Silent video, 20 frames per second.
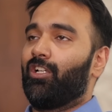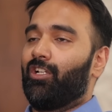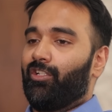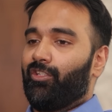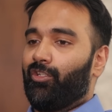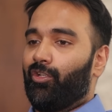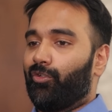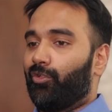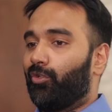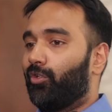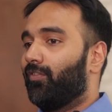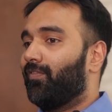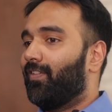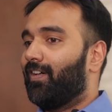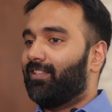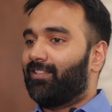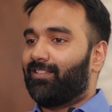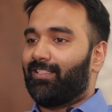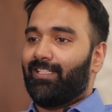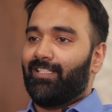your
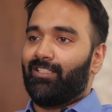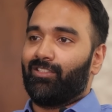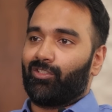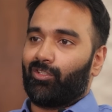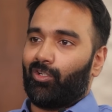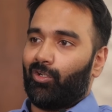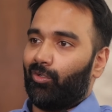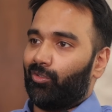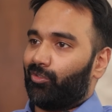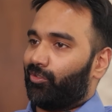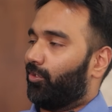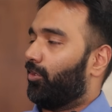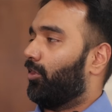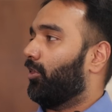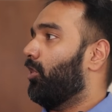university is close to your